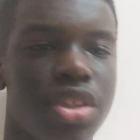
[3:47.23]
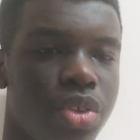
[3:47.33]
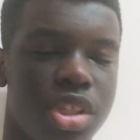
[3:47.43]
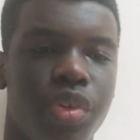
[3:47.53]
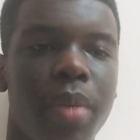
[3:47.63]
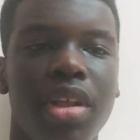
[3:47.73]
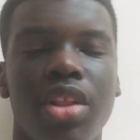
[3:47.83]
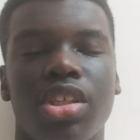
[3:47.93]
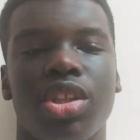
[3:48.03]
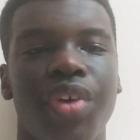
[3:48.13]
So there's
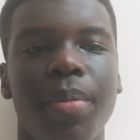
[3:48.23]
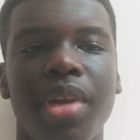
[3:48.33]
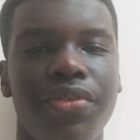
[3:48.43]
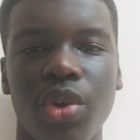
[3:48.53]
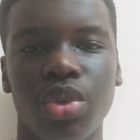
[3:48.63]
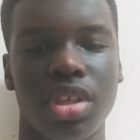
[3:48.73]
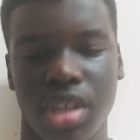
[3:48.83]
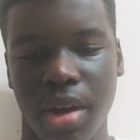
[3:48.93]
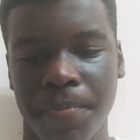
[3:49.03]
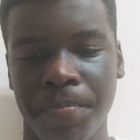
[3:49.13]
three midfielders. Yeah.